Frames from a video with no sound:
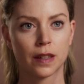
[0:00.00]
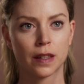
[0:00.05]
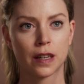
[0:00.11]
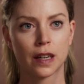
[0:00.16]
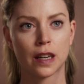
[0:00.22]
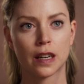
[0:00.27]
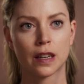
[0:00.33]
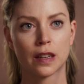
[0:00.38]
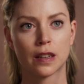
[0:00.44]

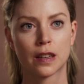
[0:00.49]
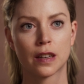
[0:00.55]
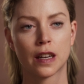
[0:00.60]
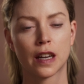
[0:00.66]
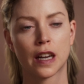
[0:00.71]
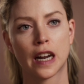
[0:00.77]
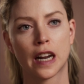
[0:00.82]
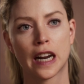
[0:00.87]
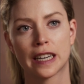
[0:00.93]
so you're gonna
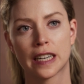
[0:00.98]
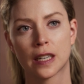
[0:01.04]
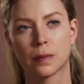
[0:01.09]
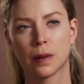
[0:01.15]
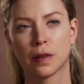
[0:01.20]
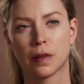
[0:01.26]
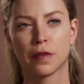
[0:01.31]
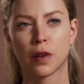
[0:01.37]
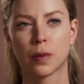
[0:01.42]
get these two
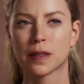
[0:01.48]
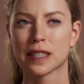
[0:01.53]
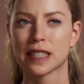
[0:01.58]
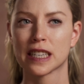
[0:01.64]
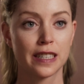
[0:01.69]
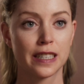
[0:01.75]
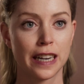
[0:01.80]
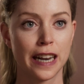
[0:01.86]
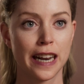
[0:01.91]

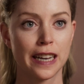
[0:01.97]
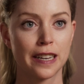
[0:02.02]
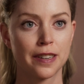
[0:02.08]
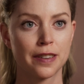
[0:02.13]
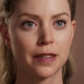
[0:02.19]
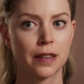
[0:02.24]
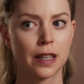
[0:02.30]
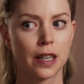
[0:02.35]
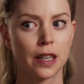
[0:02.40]
options.
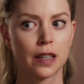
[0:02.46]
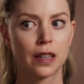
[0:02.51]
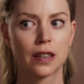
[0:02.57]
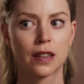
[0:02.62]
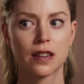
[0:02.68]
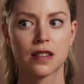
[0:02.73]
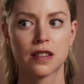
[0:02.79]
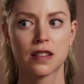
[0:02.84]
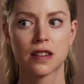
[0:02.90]
Hopefully you have a
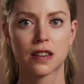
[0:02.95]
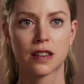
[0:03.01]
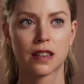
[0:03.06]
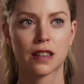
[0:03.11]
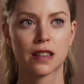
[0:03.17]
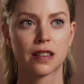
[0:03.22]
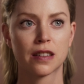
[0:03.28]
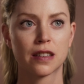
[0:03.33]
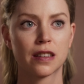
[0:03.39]
newer
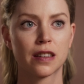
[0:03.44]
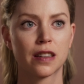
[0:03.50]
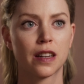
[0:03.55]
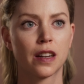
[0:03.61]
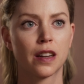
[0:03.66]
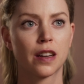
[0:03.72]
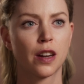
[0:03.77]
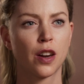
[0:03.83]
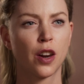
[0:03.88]
iPhone
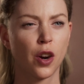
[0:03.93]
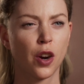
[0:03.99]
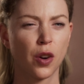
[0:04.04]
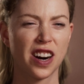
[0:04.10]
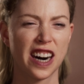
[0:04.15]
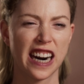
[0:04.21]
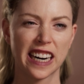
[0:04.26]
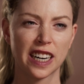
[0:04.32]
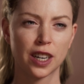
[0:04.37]
that you'll be
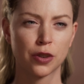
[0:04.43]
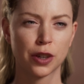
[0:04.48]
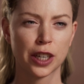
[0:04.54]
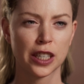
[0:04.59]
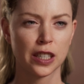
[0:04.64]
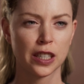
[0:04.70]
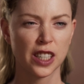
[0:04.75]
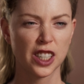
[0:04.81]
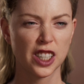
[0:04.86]
able to use.
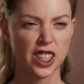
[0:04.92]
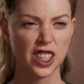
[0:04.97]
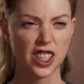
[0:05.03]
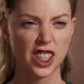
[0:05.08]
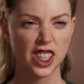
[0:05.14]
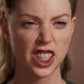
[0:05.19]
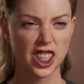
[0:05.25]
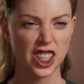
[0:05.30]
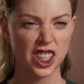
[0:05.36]
And I'm not
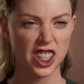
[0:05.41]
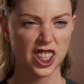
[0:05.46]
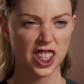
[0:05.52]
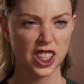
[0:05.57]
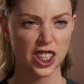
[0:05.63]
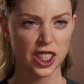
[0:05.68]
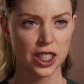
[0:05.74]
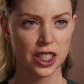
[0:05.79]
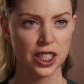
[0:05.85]
sure
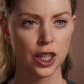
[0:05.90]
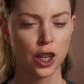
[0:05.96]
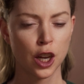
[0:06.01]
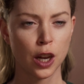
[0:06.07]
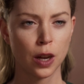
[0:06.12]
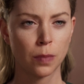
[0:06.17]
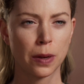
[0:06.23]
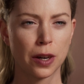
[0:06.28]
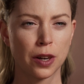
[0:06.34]
if
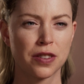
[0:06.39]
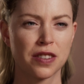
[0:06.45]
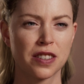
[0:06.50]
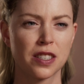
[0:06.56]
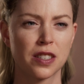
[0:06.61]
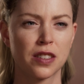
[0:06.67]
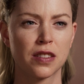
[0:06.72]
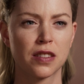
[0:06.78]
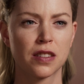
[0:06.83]
Android is ever
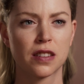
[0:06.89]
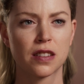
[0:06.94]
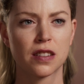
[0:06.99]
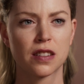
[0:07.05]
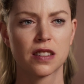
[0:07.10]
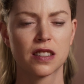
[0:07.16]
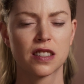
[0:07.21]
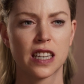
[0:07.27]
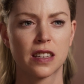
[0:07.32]
gonna be
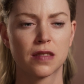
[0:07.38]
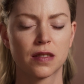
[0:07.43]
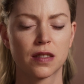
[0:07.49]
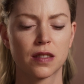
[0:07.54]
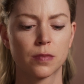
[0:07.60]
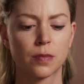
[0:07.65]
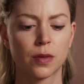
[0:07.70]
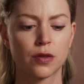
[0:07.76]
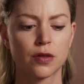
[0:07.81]
supported, but
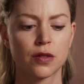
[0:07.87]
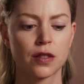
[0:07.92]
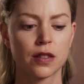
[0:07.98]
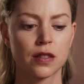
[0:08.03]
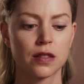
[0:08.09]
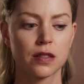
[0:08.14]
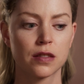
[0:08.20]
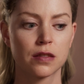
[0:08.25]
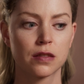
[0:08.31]
I'm
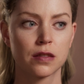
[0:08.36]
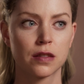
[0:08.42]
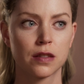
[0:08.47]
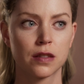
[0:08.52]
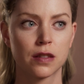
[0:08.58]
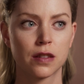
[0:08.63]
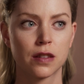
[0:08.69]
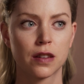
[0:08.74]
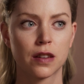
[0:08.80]
really hoping
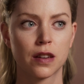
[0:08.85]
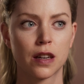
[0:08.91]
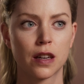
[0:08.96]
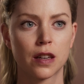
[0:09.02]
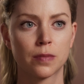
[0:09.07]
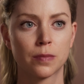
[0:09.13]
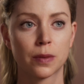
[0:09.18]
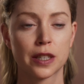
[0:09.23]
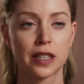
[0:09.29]
that at
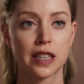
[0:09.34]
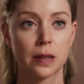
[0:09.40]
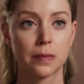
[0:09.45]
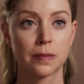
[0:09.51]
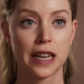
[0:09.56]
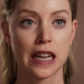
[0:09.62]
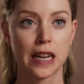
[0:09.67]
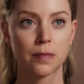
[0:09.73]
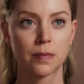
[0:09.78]
some point
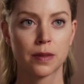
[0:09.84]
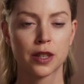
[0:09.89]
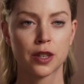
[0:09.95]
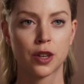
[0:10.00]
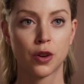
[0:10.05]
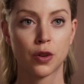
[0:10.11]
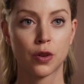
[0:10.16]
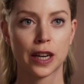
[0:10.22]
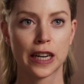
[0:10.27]
that this
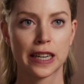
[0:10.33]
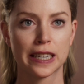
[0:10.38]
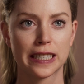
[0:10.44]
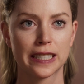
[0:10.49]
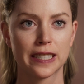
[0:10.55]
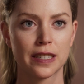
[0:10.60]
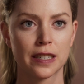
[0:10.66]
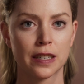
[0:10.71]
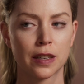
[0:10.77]
can be
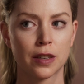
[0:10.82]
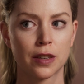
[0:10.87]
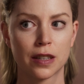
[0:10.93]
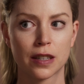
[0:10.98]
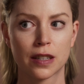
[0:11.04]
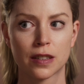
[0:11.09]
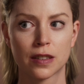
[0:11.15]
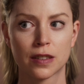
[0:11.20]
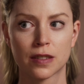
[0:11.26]
supported on the
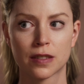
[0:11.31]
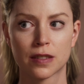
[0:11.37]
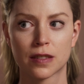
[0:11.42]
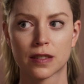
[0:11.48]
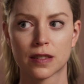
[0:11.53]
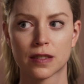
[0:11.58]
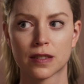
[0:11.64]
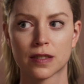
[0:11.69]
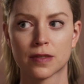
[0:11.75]
Android
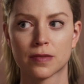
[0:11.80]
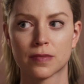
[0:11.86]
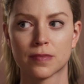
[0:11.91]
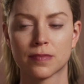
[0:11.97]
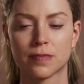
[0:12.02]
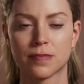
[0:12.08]
phones as well.